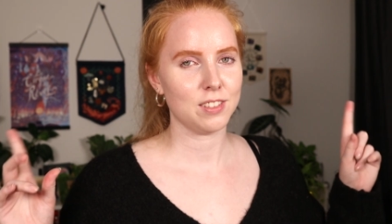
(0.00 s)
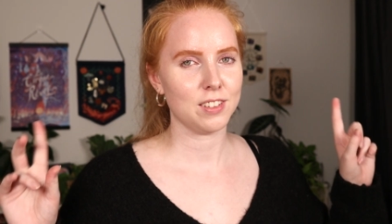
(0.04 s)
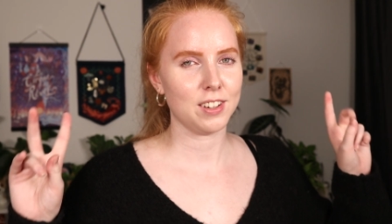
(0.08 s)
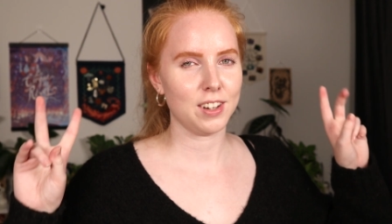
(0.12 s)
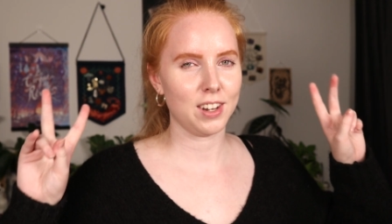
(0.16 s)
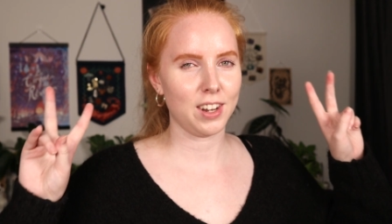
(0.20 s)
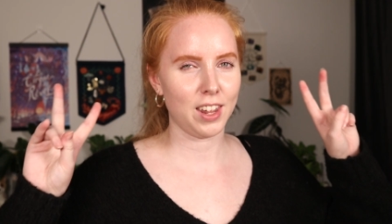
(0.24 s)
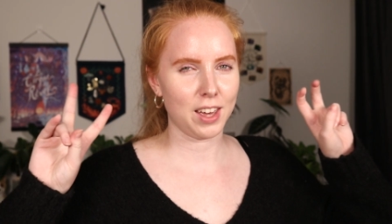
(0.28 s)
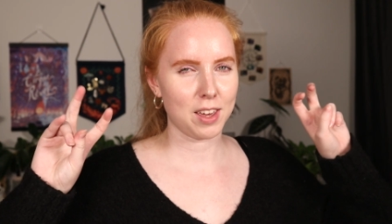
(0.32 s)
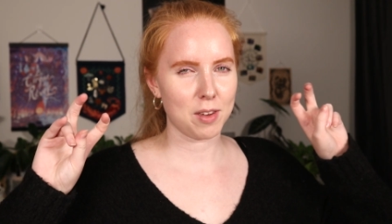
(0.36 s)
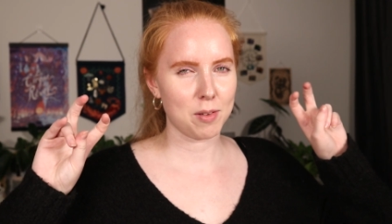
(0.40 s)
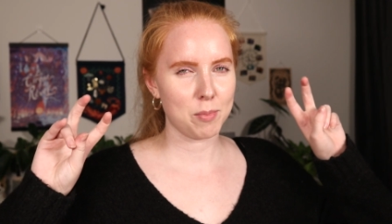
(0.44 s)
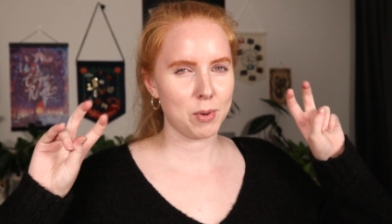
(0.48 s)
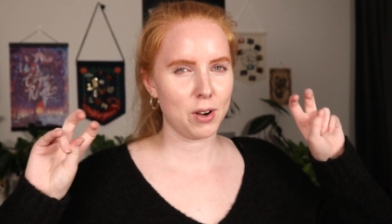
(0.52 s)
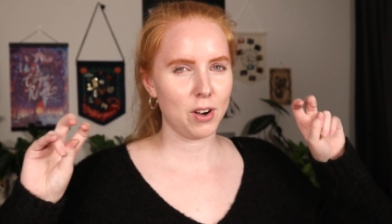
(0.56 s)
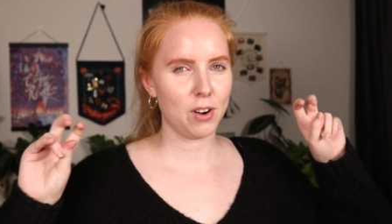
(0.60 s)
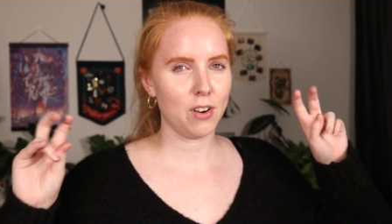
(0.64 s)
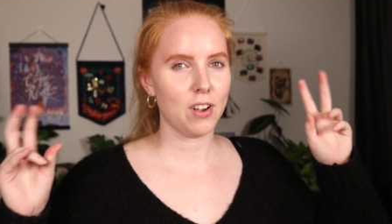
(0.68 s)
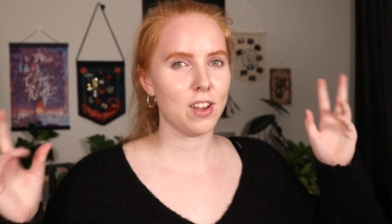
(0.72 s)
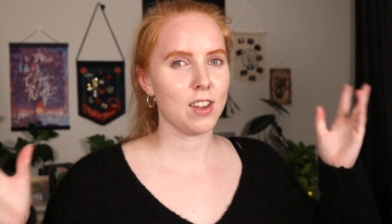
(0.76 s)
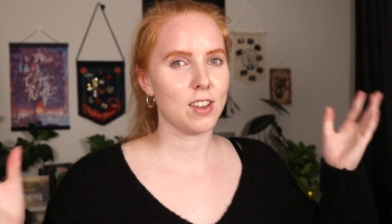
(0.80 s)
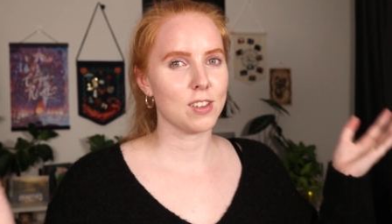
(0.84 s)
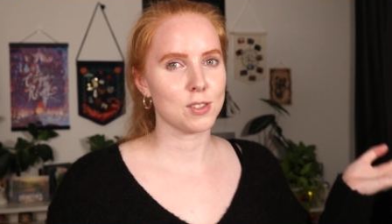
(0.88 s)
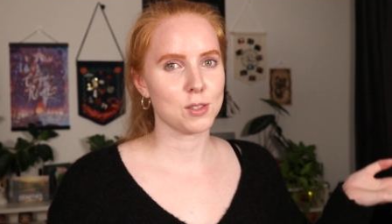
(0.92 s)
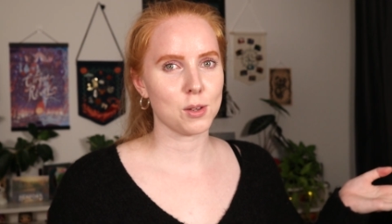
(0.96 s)

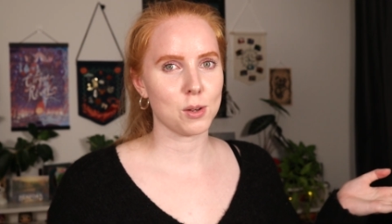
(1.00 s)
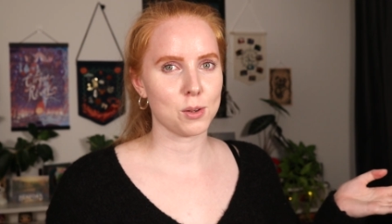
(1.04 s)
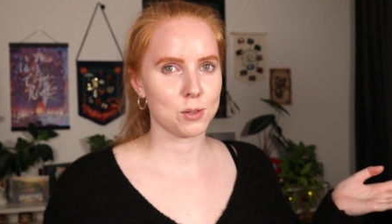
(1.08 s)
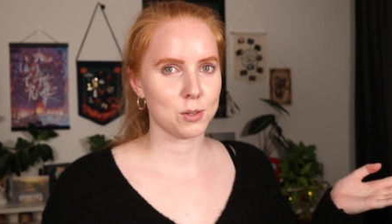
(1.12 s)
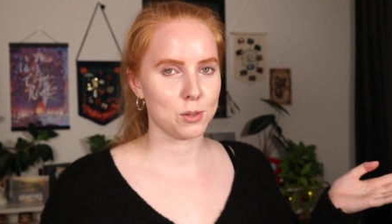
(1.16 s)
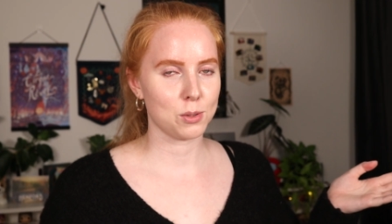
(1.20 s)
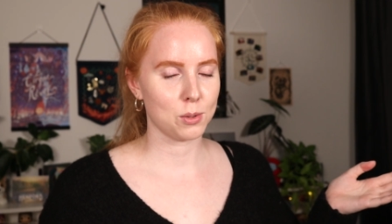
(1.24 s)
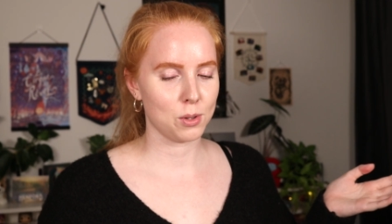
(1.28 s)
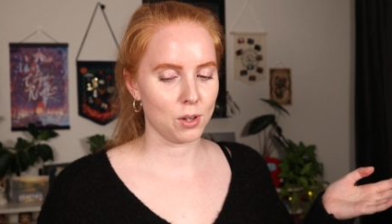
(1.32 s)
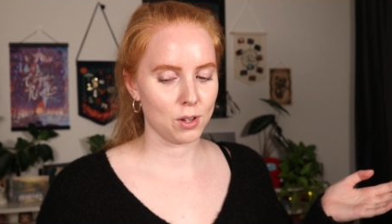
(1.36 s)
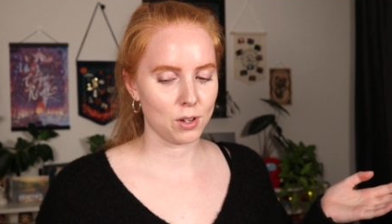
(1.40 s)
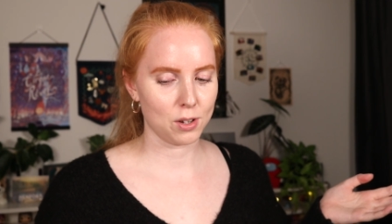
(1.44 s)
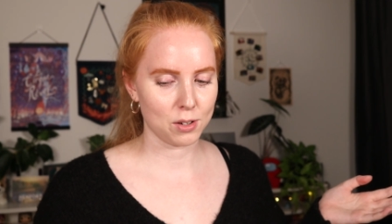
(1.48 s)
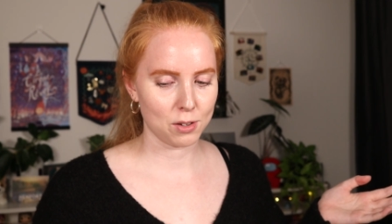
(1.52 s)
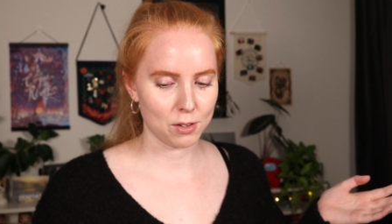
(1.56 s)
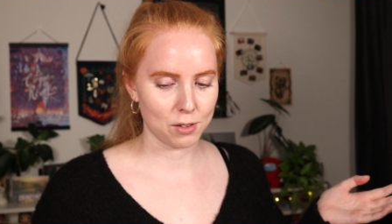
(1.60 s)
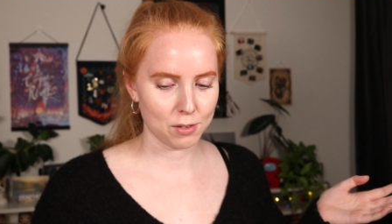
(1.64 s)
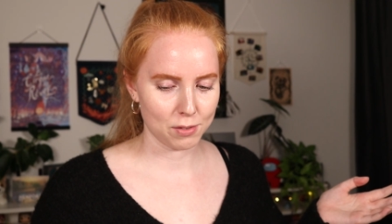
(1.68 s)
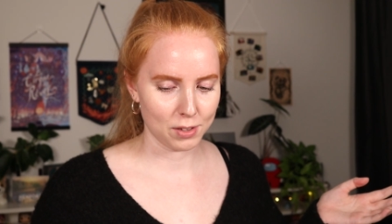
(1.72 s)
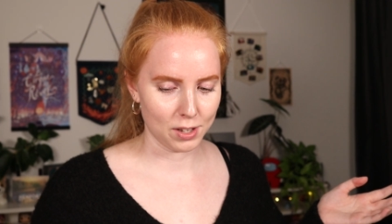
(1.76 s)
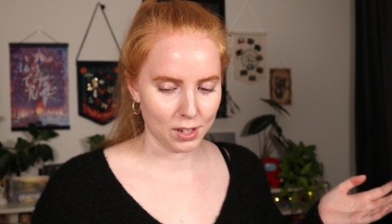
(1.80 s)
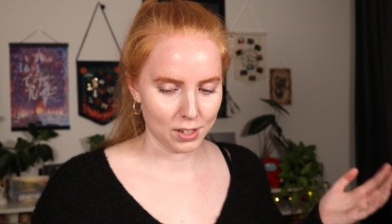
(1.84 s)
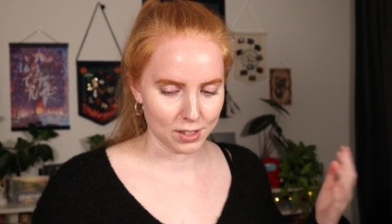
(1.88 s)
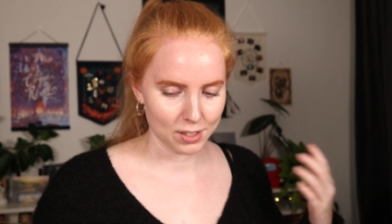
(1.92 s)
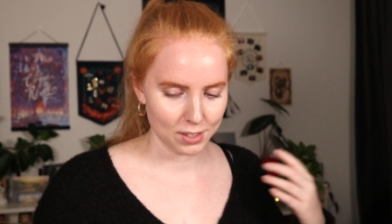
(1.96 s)
library is also young adult
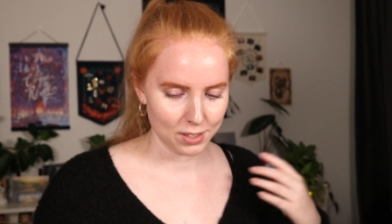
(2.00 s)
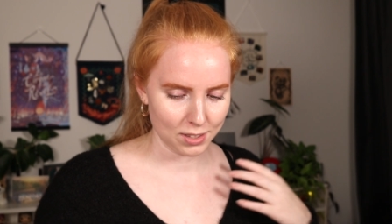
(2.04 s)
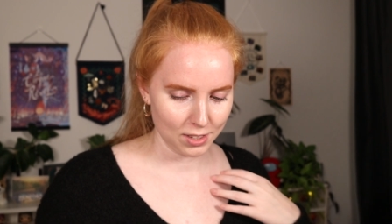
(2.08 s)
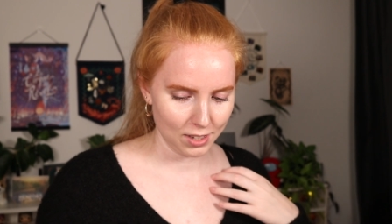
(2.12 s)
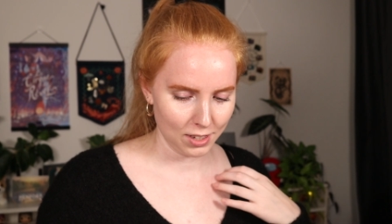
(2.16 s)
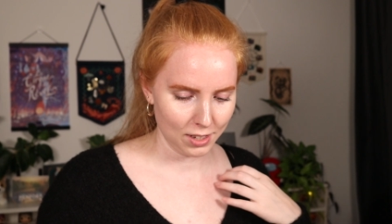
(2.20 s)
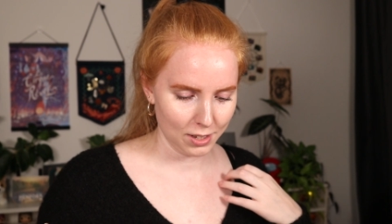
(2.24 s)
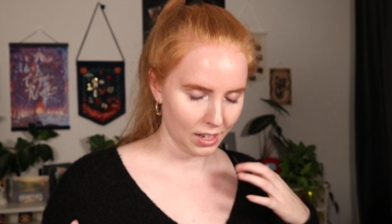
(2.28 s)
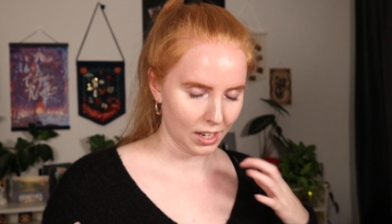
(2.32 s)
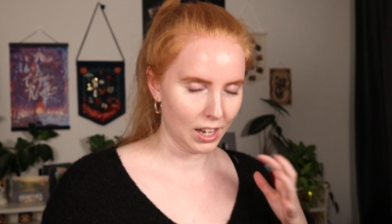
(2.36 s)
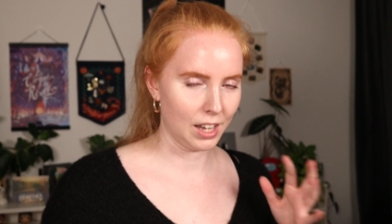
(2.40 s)
fantasy.